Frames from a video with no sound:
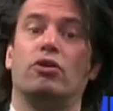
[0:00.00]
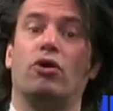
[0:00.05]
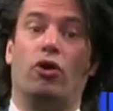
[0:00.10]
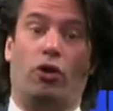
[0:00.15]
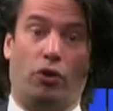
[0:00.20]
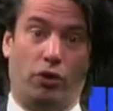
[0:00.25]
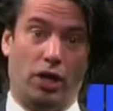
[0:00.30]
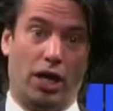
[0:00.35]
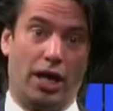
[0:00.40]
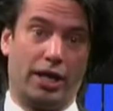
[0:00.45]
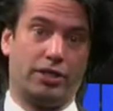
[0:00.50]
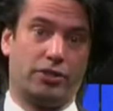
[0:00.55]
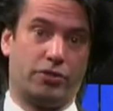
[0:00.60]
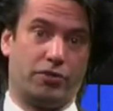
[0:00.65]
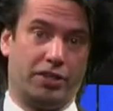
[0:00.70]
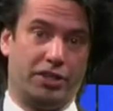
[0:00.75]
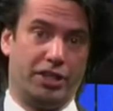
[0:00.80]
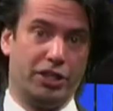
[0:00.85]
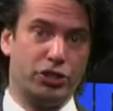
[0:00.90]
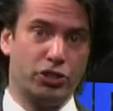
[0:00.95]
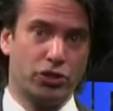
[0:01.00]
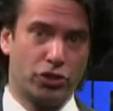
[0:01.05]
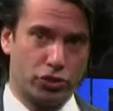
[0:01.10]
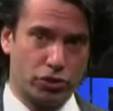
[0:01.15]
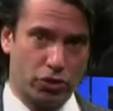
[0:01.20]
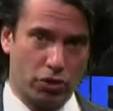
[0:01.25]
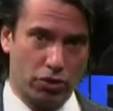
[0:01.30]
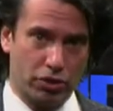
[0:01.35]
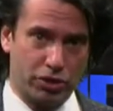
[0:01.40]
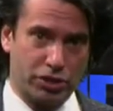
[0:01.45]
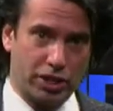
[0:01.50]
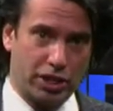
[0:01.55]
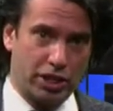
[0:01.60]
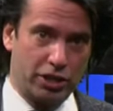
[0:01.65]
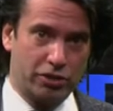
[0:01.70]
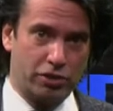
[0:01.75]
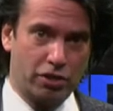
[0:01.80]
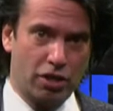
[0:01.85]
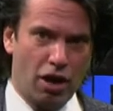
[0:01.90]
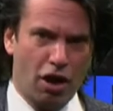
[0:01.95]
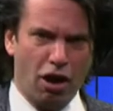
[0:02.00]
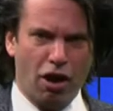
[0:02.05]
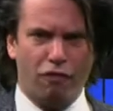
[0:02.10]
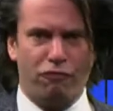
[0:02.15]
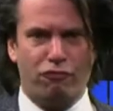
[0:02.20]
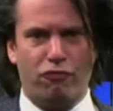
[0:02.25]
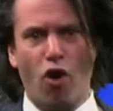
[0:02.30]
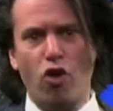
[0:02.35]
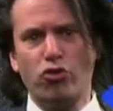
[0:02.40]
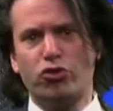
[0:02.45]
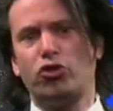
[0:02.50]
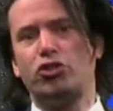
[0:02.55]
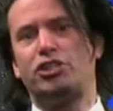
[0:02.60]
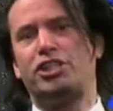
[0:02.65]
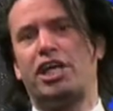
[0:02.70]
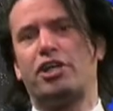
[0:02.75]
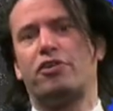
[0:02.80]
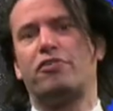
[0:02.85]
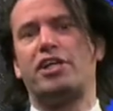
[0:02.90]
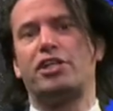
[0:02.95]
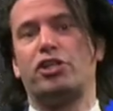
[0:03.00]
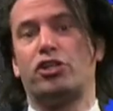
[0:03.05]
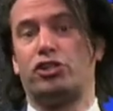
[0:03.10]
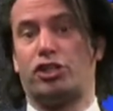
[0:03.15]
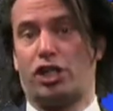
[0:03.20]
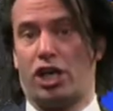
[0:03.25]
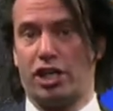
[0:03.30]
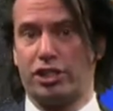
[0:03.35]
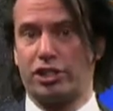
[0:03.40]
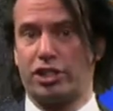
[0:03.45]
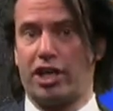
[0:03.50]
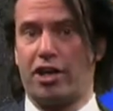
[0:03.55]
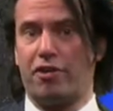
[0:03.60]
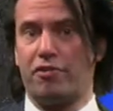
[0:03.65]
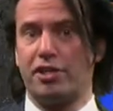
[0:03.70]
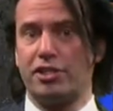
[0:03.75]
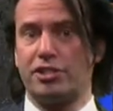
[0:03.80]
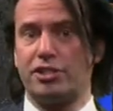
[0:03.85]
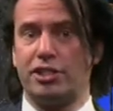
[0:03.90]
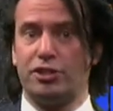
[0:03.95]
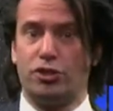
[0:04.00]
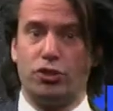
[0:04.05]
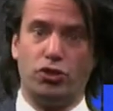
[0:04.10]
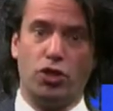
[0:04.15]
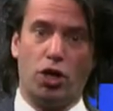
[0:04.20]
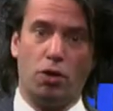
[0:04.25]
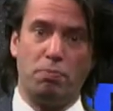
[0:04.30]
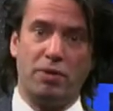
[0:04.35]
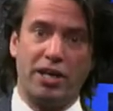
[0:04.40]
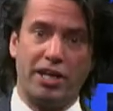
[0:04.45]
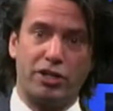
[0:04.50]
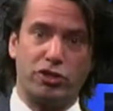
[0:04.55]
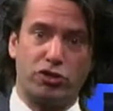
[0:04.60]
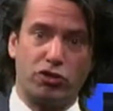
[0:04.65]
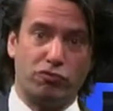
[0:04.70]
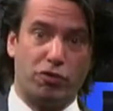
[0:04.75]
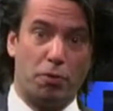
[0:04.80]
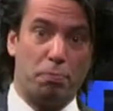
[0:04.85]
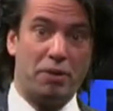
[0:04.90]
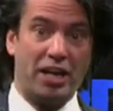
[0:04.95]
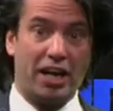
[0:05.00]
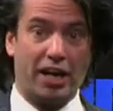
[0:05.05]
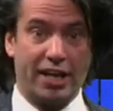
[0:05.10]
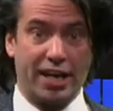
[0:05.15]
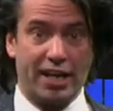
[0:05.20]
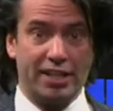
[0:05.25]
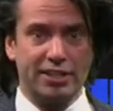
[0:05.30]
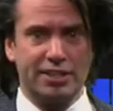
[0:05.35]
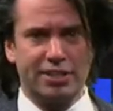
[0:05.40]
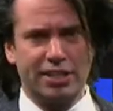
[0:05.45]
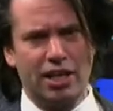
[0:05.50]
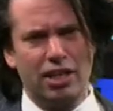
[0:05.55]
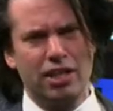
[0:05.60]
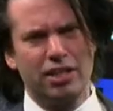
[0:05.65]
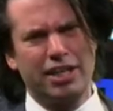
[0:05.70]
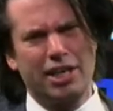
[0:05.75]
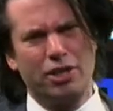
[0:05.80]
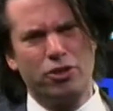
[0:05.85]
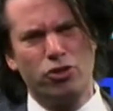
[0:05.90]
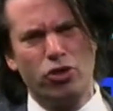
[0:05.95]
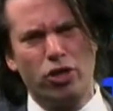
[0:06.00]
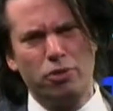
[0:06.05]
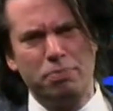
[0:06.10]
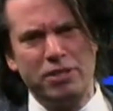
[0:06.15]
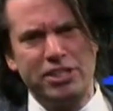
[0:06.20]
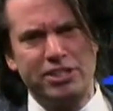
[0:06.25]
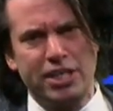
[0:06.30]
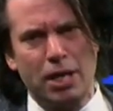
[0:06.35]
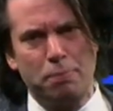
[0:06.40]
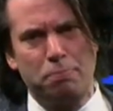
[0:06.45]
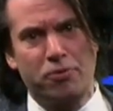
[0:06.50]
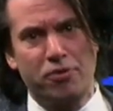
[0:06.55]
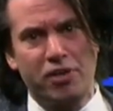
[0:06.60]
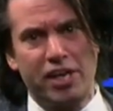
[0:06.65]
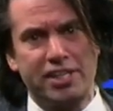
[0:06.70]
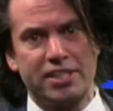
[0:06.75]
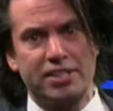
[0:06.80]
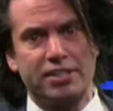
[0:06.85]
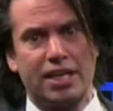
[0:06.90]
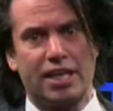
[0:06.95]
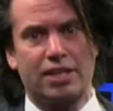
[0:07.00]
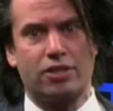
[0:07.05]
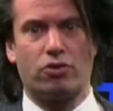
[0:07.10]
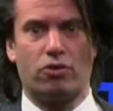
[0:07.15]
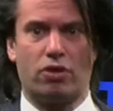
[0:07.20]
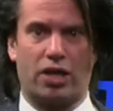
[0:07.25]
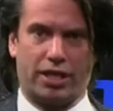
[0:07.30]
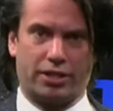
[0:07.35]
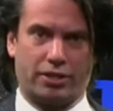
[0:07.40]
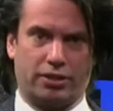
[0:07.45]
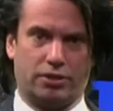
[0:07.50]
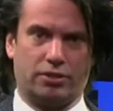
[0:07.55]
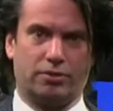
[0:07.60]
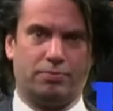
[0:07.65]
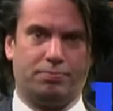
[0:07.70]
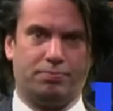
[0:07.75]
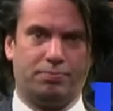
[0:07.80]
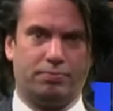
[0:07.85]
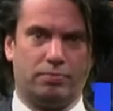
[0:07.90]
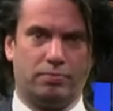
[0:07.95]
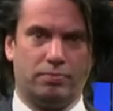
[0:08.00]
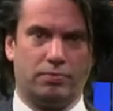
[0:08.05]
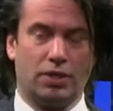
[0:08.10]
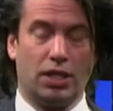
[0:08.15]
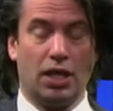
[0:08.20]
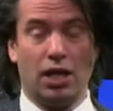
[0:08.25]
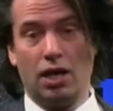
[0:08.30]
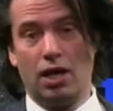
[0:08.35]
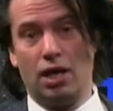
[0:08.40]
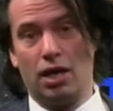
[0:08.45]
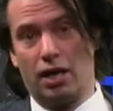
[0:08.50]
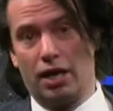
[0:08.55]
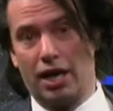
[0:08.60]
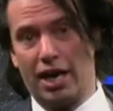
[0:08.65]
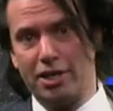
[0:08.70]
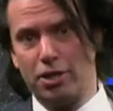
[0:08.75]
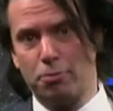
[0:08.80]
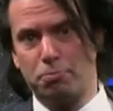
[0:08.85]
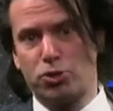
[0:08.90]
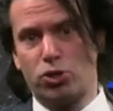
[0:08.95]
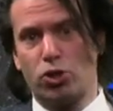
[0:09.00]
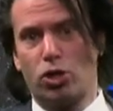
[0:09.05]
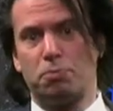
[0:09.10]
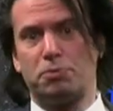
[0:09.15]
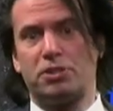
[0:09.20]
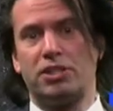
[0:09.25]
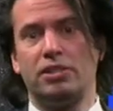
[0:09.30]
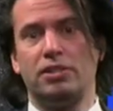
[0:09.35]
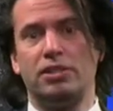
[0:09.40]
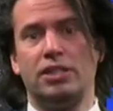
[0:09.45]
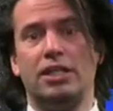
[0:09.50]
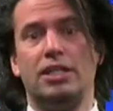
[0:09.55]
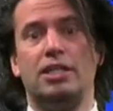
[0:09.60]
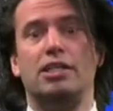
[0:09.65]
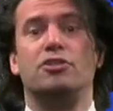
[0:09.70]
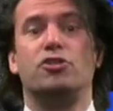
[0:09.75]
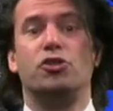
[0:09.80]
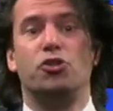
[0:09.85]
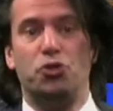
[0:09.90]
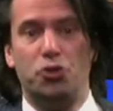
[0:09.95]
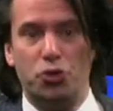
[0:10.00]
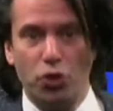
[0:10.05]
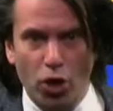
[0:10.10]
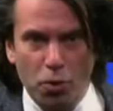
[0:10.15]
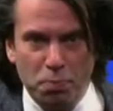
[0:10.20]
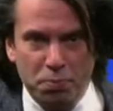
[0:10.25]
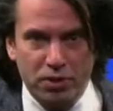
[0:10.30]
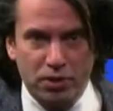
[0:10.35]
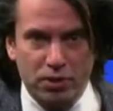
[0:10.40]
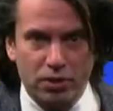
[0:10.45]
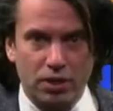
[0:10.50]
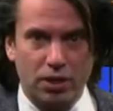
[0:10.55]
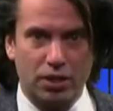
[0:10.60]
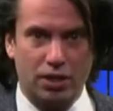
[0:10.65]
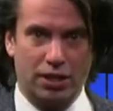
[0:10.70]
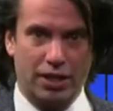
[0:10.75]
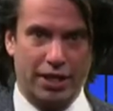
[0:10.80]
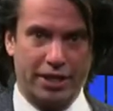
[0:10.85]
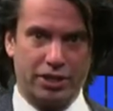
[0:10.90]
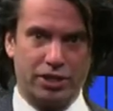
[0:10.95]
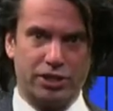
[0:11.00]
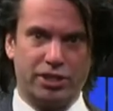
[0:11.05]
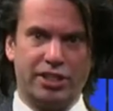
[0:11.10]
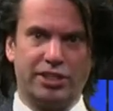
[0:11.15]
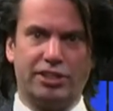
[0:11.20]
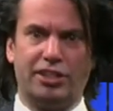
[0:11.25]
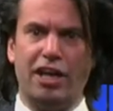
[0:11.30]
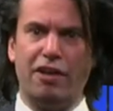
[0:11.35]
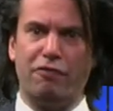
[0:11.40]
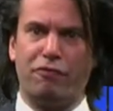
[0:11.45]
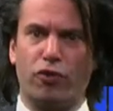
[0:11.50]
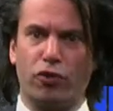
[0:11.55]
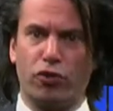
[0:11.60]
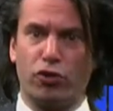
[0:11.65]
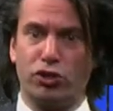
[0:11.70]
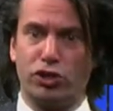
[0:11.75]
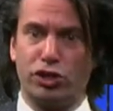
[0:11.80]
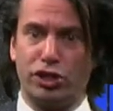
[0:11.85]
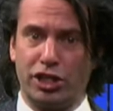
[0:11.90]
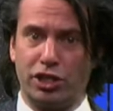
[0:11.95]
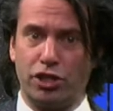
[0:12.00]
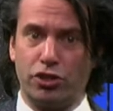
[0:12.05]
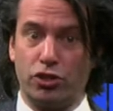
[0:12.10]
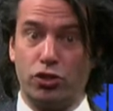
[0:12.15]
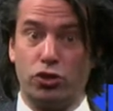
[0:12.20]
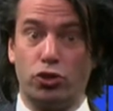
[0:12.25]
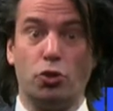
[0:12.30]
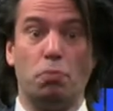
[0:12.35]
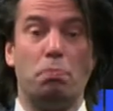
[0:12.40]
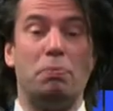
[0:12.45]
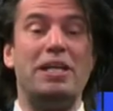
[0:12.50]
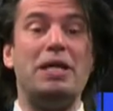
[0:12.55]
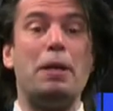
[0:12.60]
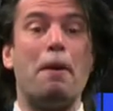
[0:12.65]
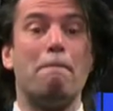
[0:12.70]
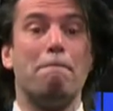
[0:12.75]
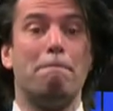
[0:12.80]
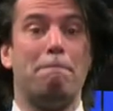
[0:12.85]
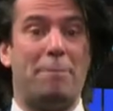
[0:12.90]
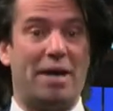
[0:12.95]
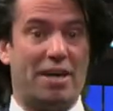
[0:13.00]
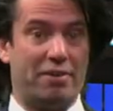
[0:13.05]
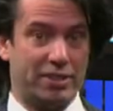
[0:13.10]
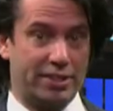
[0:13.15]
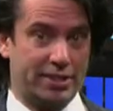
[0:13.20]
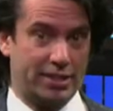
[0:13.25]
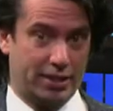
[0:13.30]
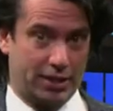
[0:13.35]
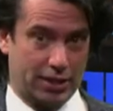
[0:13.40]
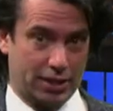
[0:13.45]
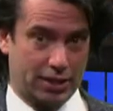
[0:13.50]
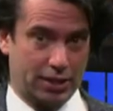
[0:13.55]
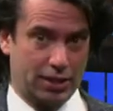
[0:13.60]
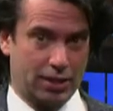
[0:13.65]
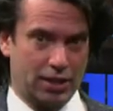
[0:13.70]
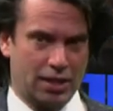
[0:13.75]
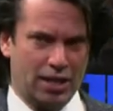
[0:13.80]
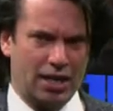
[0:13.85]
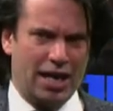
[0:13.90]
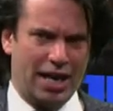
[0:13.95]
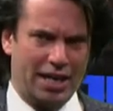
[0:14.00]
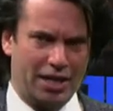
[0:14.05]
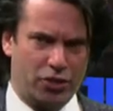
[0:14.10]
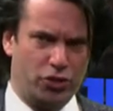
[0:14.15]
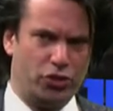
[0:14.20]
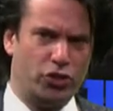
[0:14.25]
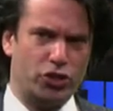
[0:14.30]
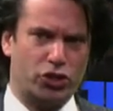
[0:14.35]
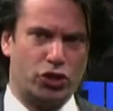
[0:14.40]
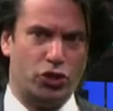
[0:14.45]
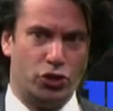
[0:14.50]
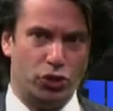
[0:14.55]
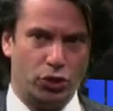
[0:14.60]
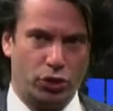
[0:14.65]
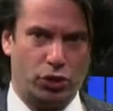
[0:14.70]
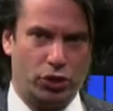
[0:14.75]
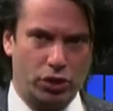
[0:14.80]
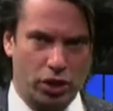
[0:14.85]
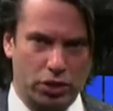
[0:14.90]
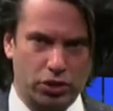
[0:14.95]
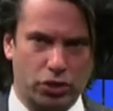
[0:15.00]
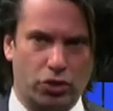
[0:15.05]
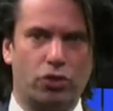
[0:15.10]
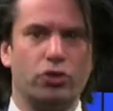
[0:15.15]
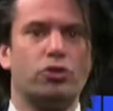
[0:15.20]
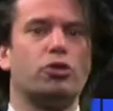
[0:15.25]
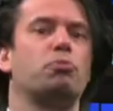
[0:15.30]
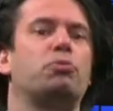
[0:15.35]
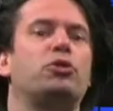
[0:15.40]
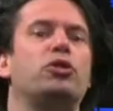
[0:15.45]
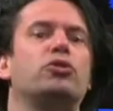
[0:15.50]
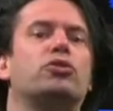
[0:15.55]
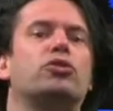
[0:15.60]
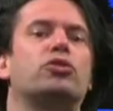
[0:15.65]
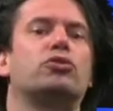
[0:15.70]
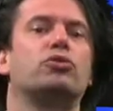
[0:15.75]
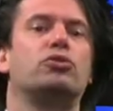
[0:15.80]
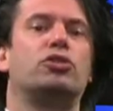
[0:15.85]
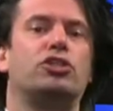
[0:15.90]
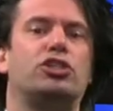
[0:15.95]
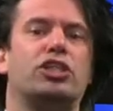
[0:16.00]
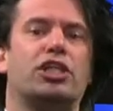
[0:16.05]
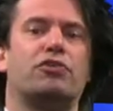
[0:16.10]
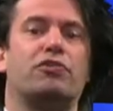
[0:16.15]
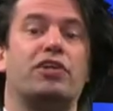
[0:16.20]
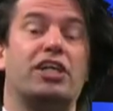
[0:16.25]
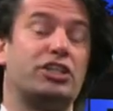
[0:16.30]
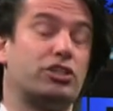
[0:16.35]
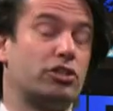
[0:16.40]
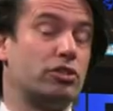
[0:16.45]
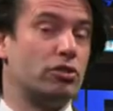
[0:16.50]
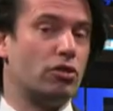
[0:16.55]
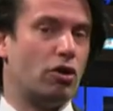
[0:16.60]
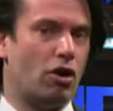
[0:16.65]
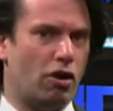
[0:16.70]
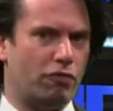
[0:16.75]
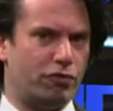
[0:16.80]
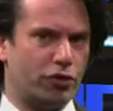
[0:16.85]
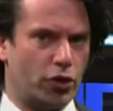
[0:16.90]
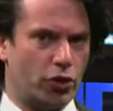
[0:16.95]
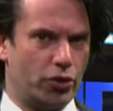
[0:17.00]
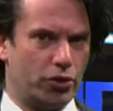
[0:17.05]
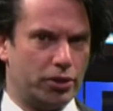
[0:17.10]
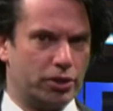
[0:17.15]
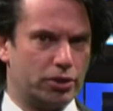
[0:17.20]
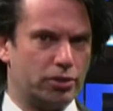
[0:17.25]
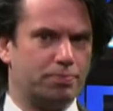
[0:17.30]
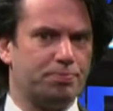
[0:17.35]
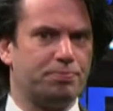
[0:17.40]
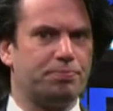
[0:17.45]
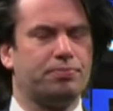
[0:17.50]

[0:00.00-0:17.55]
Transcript: unlike traditional solar cells, photo-generated charge carriers in the doped layers of a PIN cell cannot be separated and collected. Light absorption in the doped layers is therefore considered to be parasitic and it does not contribute to the generation of a current.